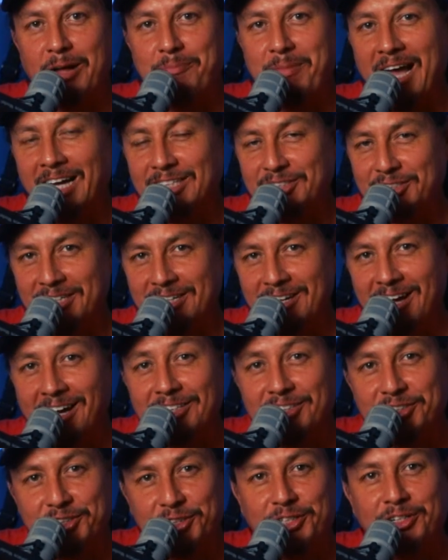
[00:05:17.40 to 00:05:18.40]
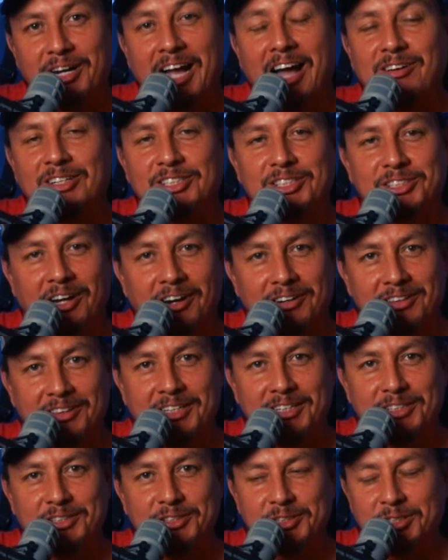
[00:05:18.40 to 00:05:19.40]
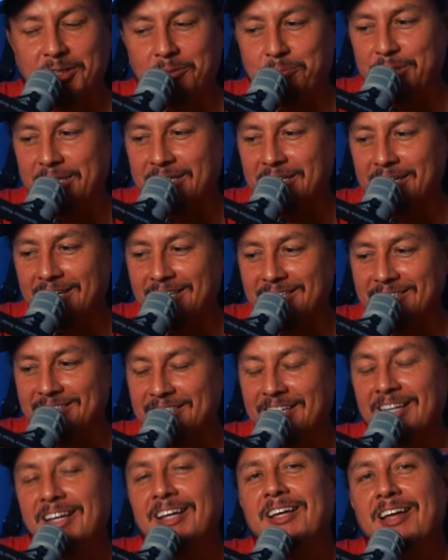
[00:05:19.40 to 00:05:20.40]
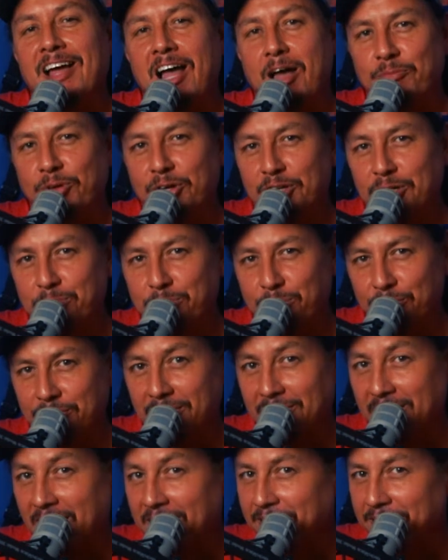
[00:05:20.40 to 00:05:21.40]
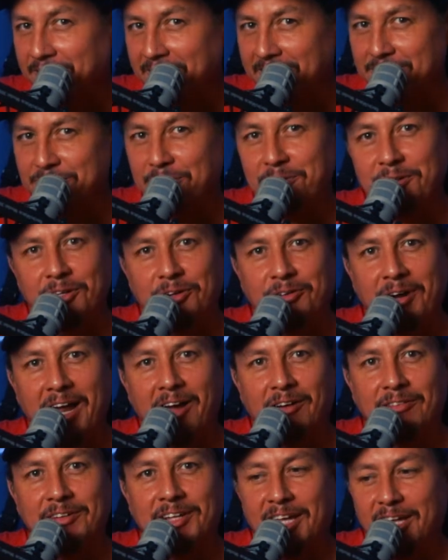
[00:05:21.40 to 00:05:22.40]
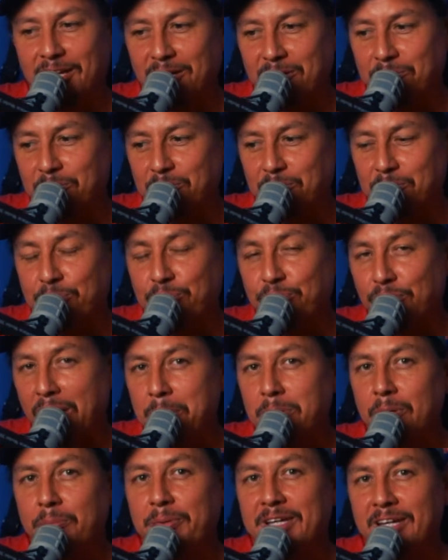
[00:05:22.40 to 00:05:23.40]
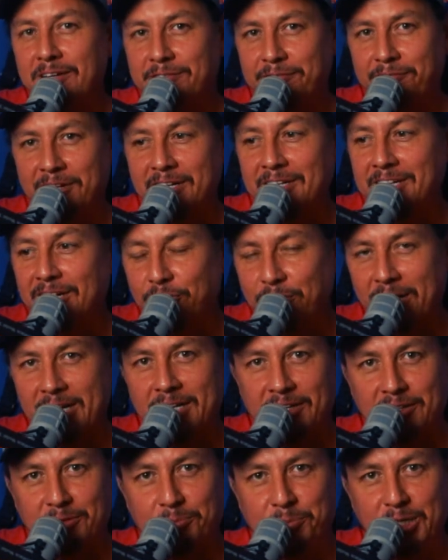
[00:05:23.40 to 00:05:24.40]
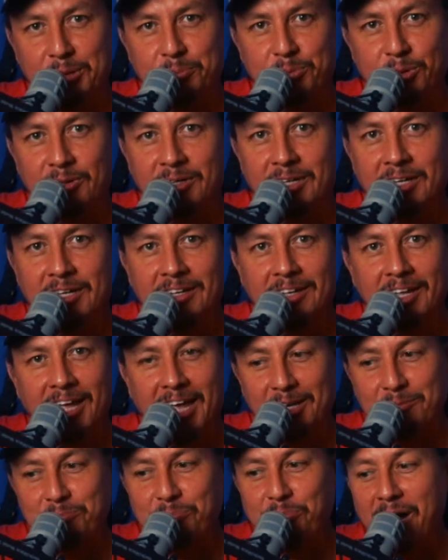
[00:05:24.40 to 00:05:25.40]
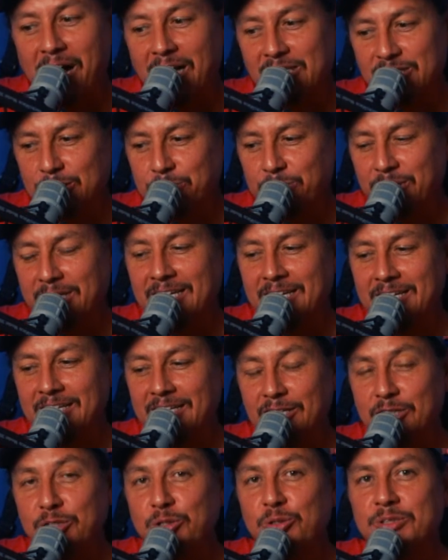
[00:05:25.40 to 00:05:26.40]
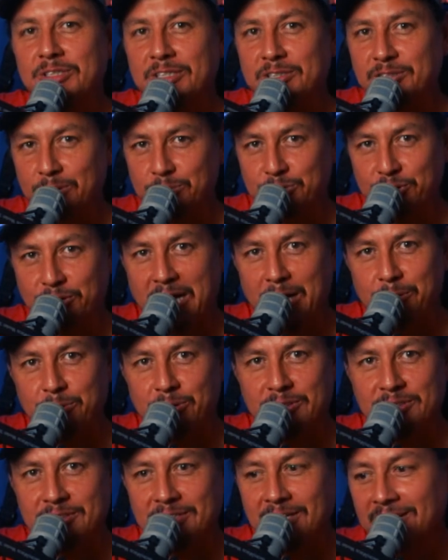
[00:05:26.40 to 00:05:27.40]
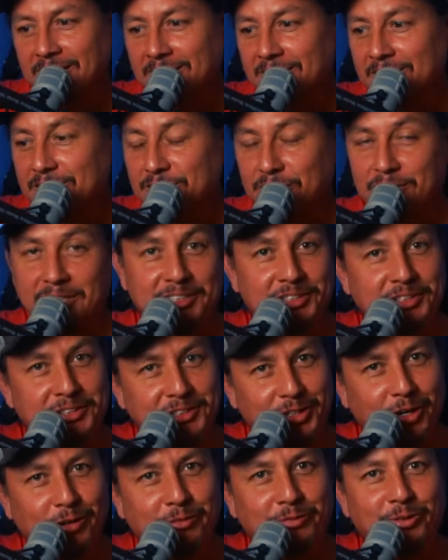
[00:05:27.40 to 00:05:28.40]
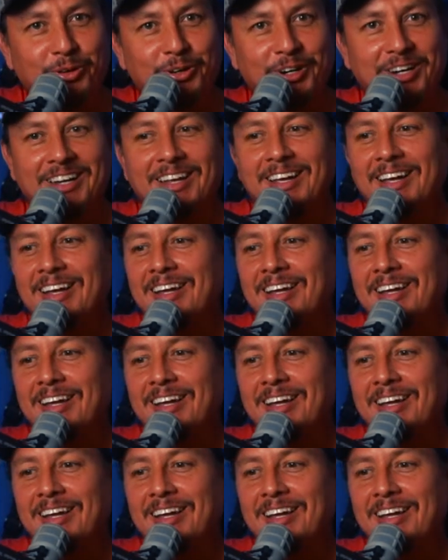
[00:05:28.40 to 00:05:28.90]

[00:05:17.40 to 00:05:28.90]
I'm actually not sure how to start this because I'm going to burn a lot of things to the ground and probably offend a great deal of people and possibly lose subscribers. So let's just go for it.